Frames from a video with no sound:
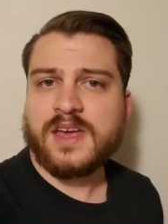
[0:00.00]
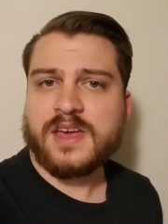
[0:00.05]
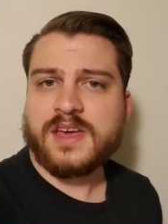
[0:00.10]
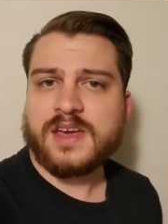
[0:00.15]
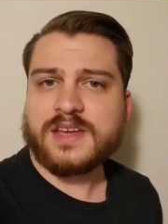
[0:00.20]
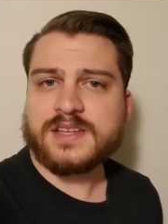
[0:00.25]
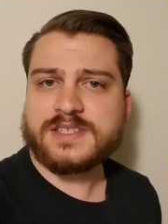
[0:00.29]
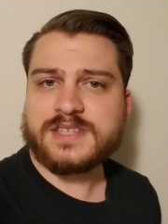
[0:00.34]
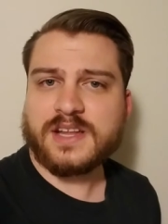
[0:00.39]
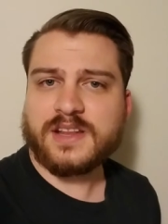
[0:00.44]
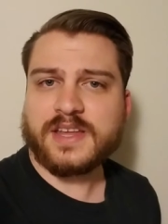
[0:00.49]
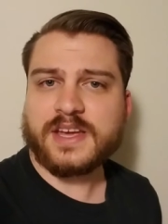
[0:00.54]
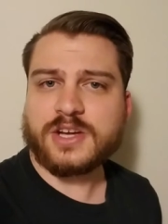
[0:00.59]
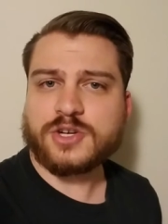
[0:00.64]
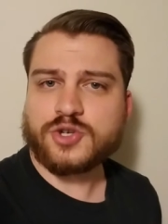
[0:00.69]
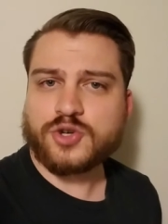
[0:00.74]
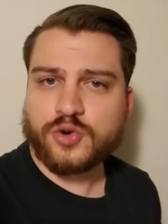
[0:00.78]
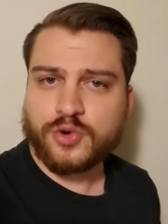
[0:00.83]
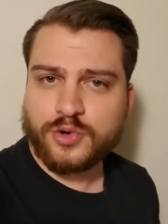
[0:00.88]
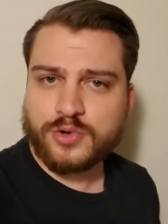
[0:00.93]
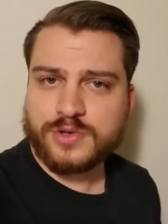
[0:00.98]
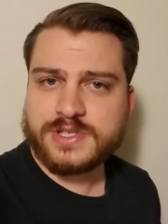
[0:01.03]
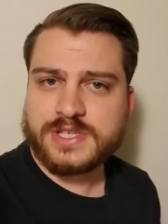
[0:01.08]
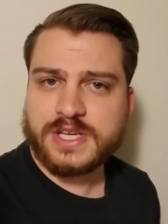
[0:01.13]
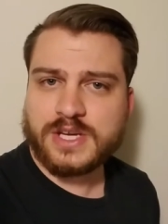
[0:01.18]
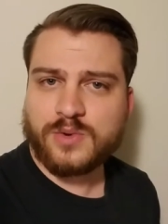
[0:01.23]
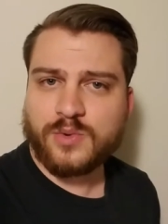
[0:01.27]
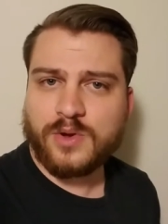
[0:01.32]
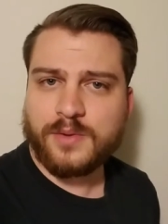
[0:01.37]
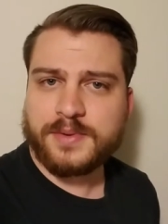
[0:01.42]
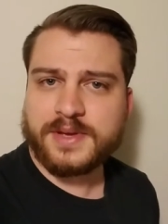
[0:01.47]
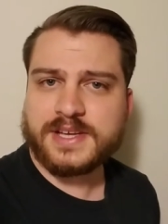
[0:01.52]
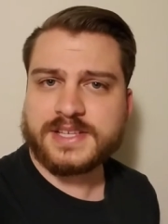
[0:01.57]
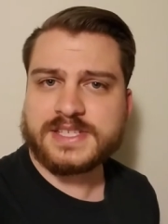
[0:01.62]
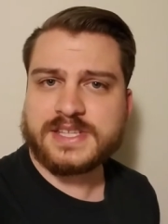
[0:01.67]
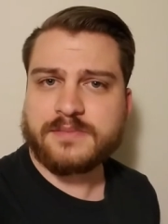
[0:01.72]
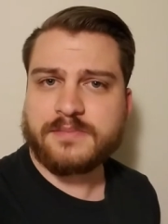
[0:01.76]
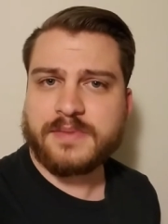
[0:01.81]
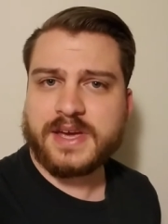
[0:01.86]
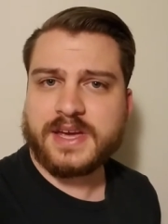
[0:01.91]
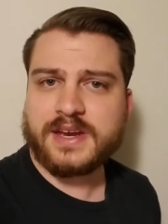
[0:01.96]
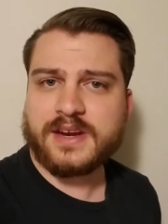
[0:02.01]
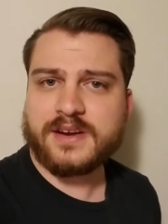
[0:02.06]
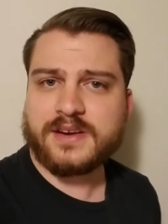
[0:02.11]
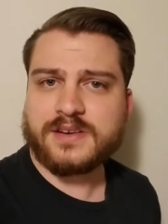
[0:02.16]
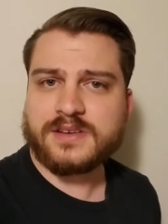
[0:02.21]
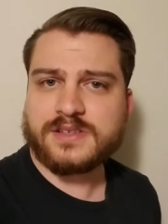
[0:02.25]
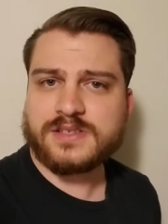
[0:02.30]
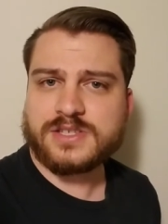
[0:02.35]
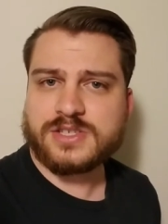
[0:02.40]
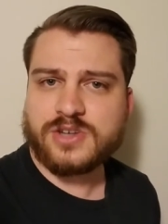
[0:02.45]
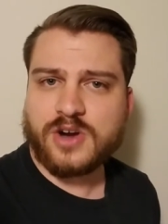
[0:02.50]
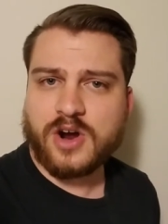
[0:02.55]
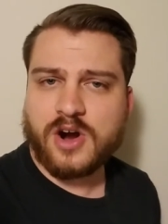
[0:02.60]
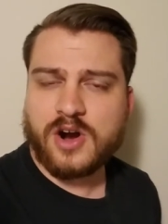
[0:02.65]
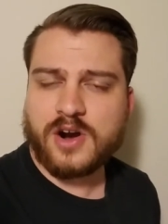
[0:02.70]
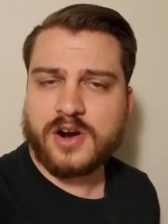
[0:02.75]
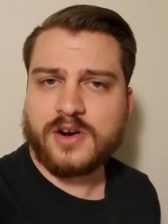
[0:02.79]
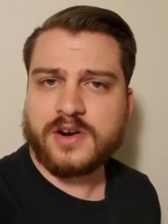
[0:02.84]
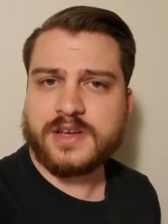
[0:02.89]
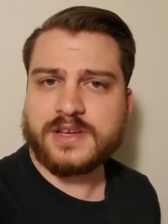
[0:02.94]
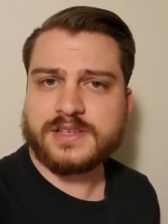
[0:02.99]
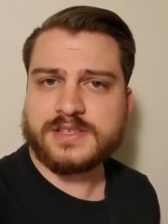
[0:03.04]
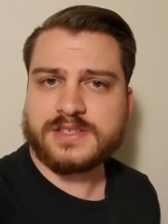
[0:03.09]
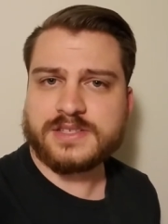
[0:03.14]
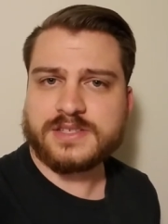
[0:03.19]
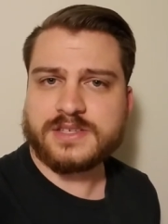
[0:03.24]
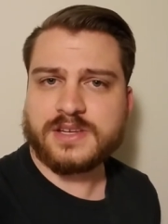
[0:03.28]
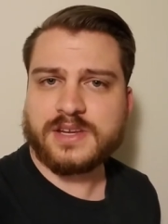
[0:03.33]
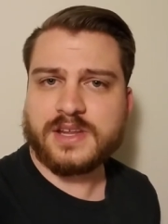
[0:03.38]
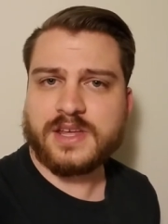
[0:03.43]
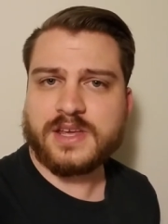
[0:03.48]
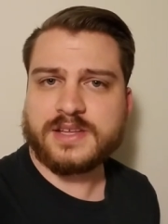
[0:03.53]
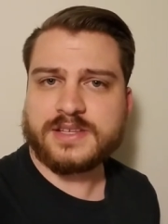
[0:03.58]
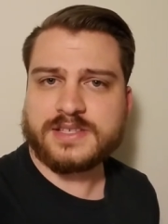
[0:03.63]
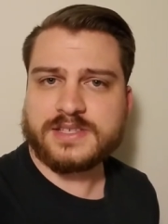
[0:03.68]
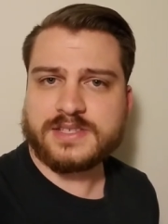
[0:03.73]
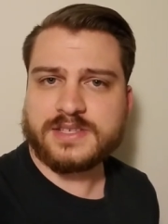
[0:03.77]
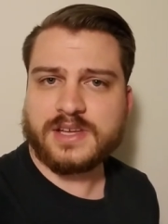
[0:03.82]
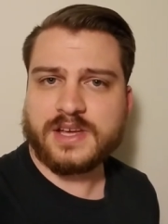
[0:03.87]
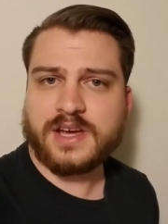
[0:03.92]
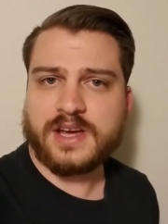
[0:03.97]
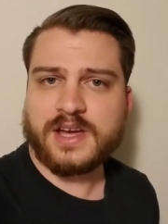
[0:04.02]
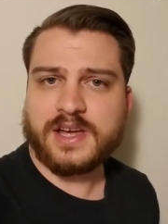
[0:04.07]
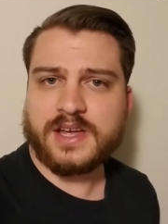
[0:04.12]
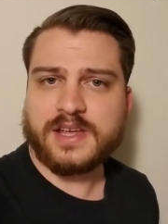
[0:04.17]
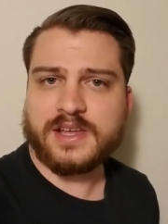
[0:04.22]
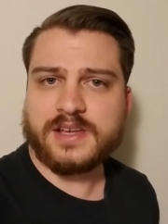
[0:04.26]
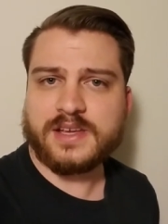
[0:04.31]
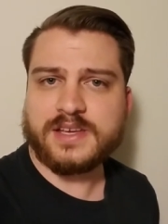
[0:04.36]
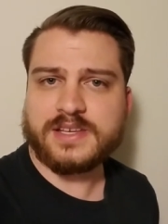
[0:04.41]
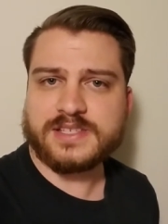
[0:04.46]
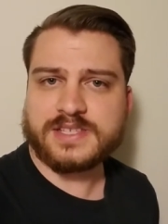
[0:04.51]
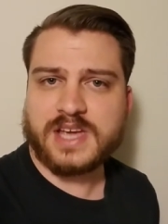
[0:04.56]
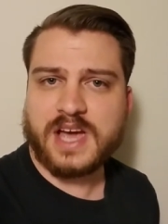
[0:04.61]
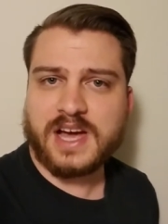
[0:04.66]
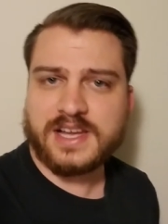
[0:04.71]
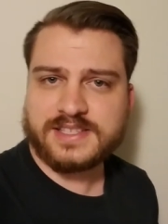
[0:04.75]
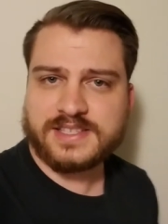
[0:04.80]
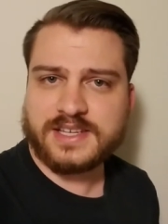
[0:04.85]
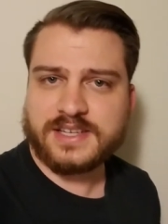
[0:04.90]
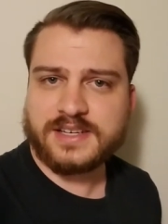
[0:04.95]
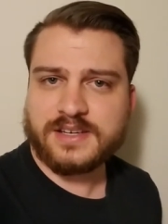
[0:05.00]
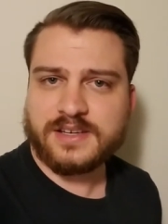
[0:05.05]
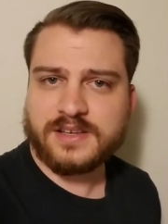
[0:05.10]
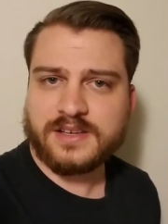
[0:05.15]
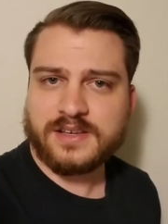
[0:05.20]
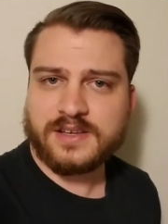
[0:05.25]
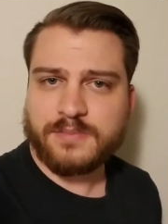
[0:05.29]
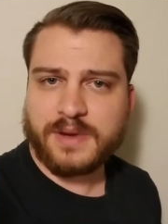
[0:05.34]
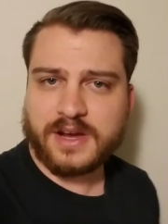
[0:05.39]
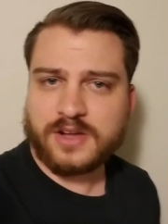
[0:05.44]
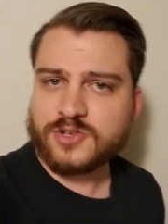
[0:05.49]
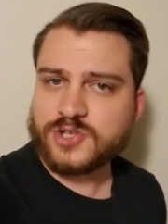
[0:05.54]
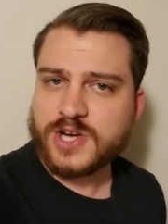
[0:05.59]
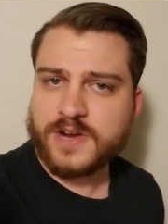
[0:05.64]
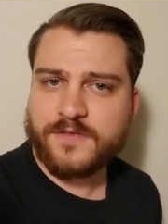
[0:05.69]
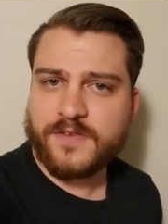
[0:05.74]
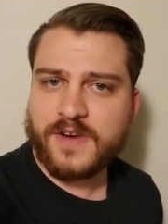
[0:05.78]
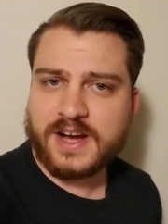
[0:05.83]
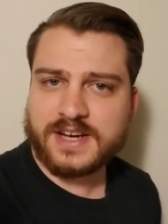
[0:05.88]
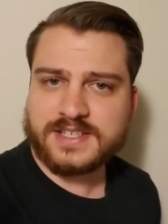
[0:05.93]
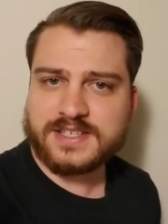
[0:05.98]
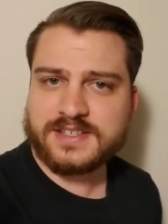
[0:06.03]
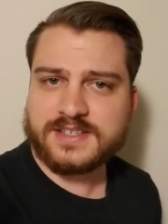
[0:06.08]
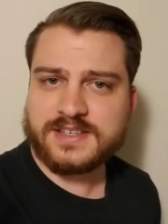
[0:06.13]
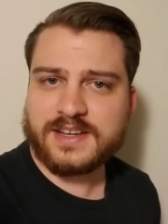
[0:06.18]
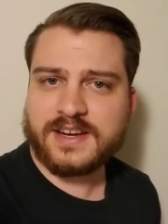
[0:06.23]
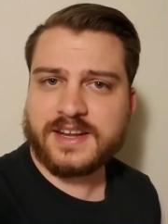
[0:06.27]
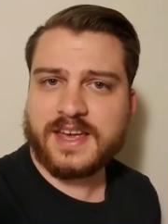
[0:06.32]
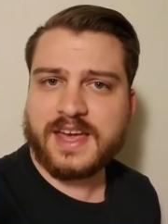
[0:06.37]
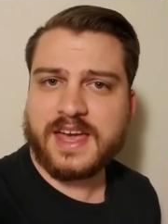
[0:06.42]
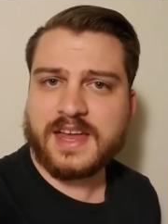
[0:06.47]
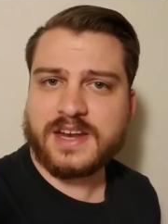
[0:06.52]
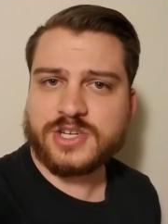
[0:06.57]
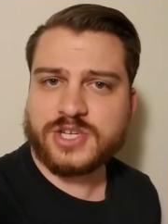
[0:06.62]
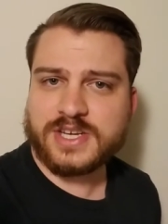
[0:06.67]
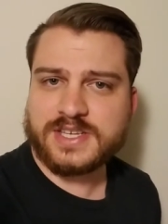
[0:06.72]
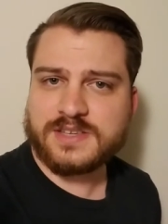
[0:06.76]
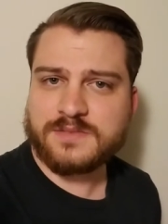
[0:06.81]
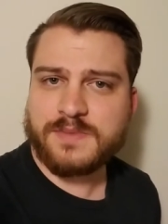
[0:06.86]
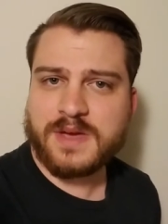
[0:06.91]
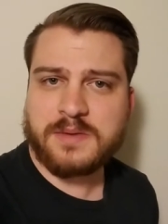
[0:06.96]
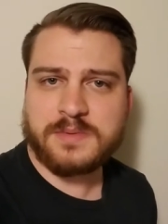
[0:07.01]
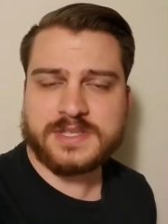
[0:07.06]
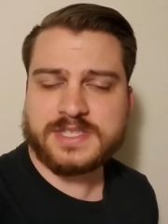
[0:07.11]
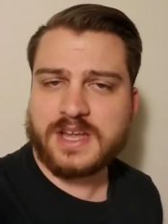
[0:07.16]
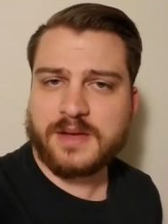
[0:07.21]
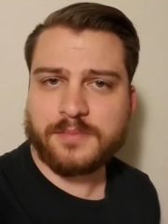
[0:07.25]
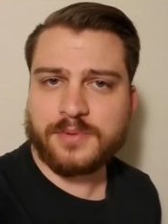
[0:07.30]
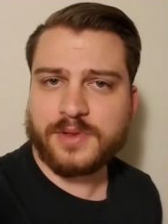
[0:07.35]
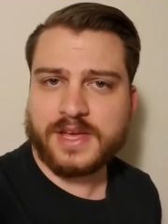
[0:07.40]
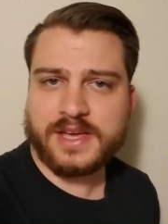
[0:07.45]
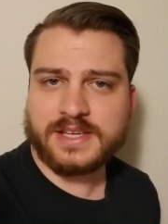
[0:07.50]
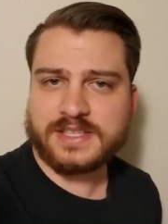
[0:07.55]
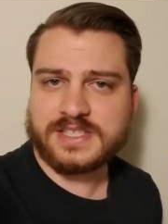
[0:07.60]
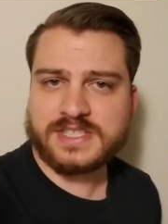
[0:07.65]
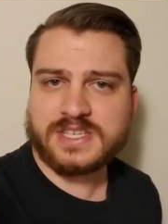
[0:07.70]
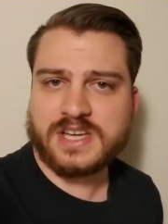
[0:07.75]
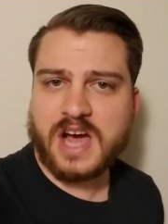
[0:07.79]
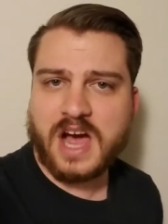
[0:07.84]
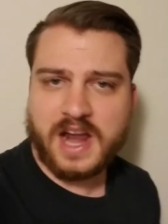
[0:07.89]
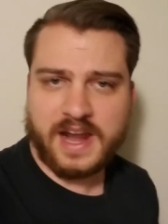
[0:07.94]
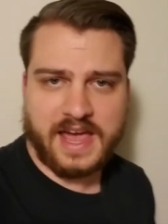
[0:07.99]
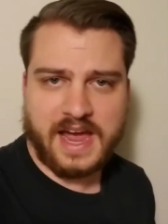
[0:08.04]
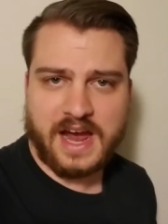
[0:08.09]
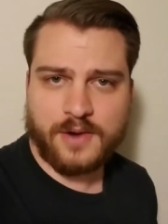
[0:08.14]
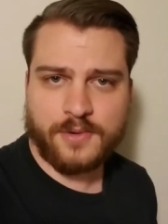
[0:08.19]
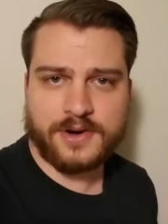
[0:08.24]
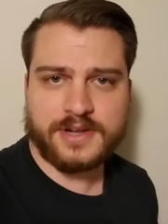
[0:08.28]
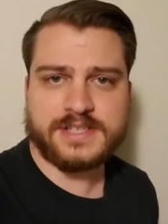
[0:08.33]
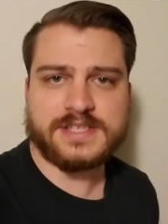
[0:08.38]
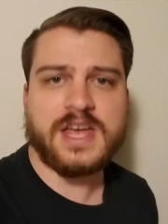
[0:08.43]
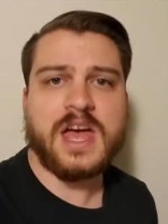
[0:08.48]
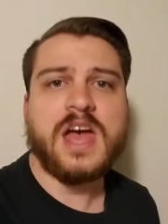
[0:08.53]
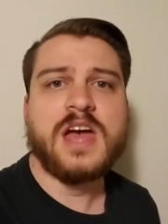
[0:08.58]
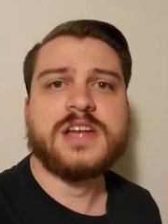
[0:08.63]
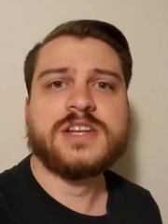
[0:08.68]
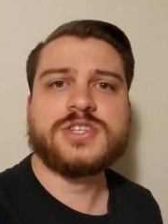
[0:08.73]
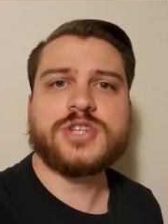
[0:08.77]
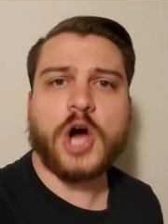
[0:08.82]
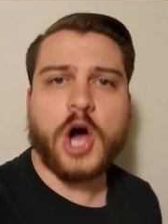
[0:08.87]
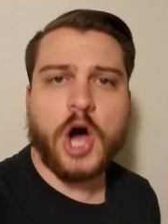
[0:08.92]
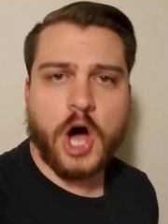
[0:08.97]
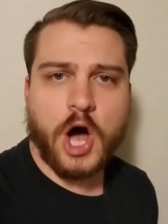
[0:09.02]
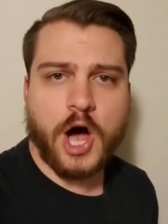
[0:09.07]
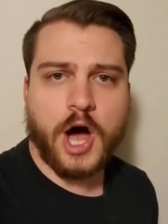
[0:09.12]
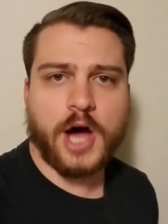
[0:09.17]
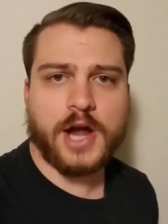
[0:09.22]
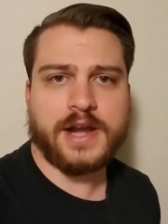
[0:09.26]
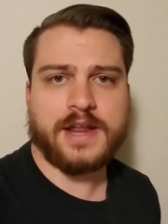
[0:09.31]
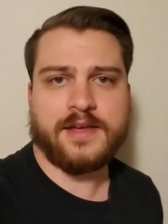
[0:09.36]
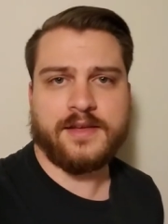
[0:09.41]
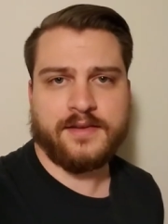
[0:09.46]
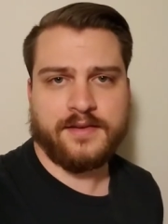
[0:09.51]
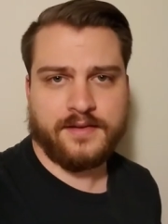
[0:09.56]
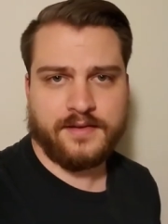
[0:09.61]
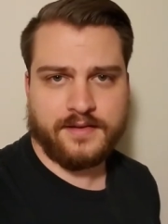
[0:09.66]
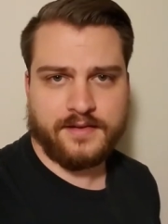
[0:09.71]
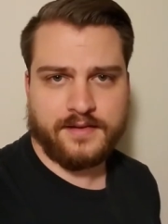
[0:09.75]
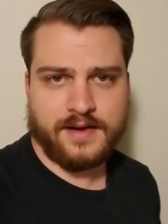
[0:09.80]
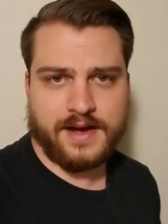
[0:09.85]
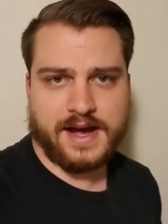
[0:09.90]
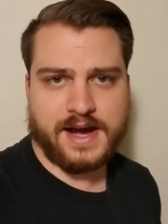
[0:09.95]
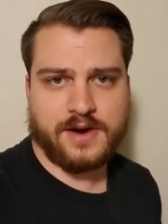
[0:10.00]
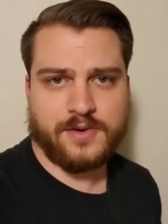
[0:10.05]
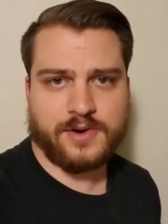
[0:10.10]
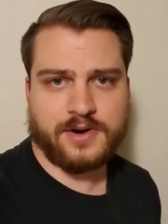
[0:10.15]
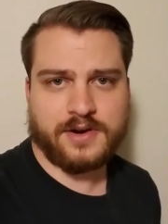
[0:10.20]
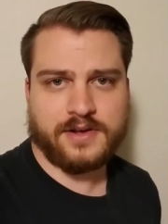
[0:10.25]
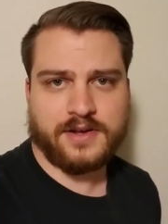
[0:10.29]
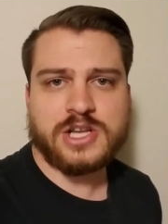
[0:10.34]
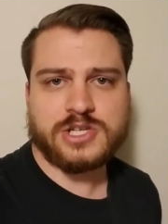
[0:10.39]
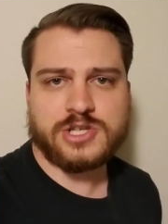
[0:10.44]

It's not like a true sequel because the main star is it's uh, his cousin. Michael J. Fox isn't in it, and Jason Bateman's not playing Scott Howard. He's Todd Howard.